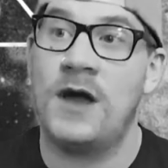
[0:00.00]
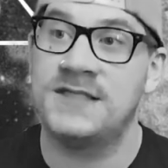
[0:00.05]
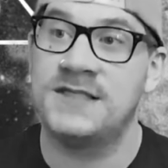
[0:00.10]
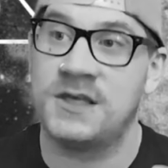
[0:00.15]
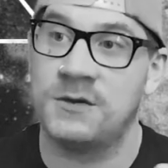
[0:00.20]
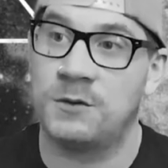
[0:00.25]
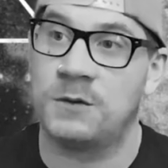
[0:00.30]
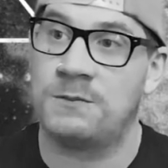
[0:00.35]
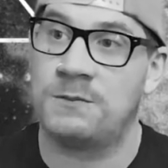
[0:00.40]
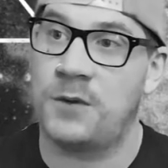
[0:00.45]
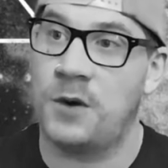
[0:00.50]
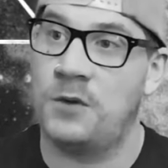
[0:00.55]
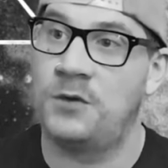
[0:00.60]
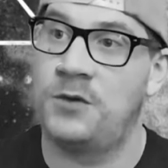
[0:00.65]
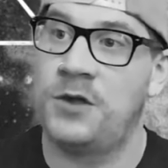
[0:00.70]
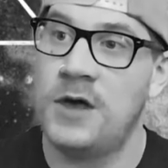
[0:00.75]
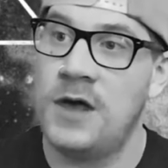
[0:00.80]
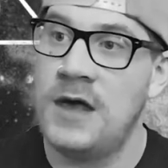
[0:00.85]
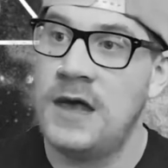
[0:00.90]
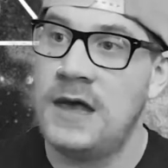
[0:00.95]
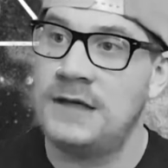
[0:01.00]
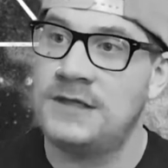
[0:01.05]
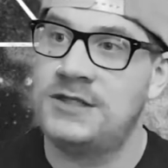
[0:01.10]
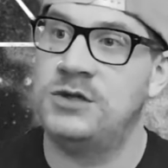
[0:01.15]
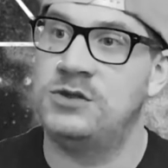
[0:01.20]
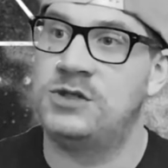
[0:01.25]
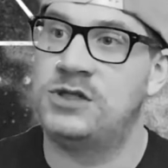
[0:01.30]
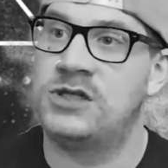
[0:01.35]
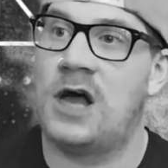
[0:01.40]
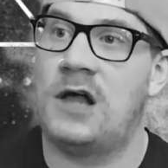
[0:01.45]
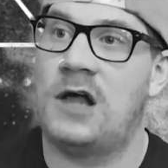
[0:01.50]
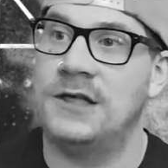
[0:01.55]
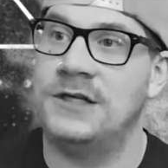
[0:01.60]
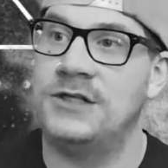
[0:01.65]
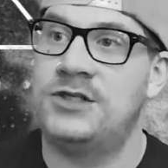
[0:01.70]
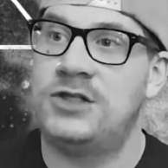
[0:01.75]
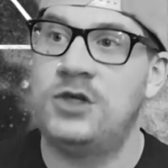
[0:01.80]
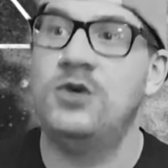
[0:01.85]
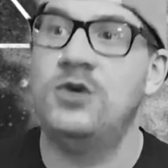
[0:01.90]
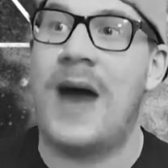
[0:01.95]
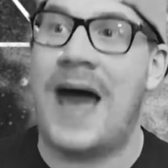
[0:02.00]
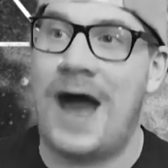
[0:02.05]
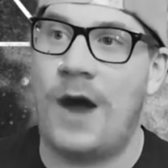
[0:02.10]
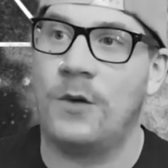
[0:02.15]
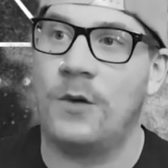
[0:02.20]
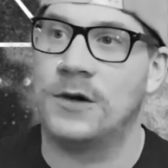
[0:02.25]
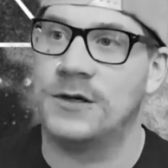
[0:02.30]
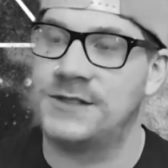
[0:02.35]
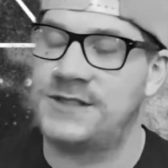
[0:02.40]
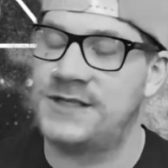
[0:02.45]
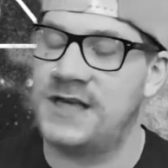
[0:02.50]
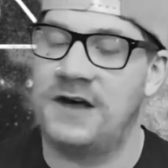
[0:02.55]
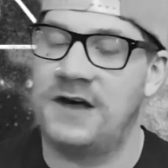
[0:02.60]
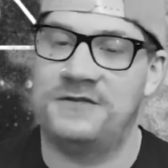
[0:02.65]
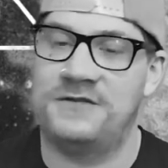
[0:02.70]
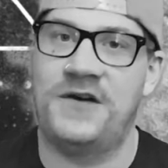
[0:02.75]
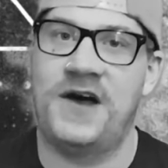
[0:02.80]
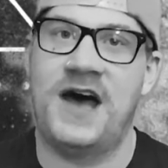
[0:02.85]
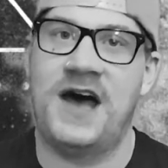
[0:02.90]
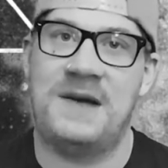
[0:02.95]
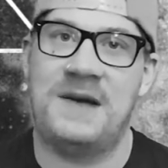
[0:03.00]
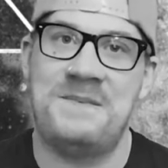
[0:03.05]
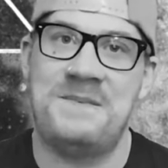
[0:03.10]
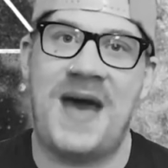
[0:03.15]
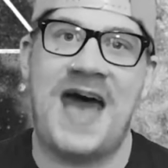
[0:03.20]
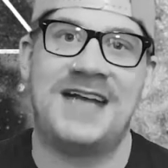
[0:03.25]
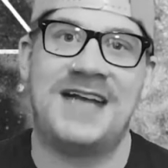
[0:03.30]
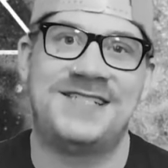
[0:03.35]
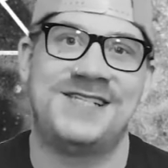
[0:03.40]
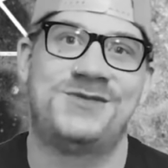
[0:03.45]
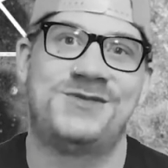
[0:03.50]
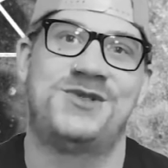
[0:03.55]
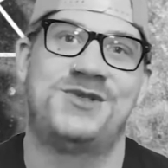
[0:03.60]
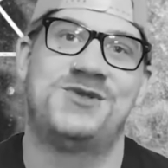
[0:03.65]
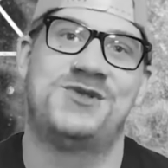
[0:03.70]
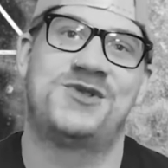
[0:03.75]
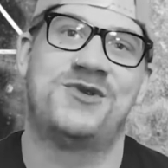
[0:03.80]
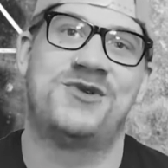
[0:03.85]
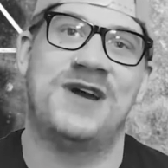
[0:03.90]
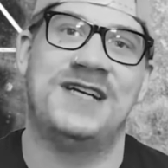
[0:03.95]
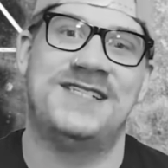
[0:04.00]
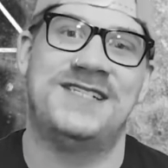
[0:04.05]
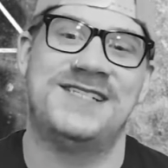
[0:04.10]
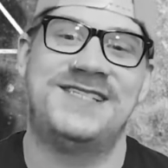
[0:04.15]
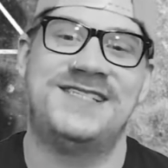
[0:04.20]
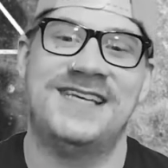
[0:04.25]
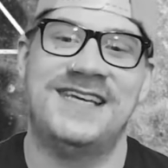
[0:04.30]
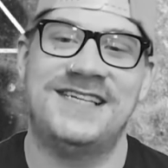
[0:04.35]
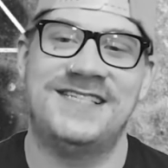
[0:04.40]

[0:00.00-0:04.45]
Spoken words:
They weren't both two solid 2 hours of matches, which was great to see.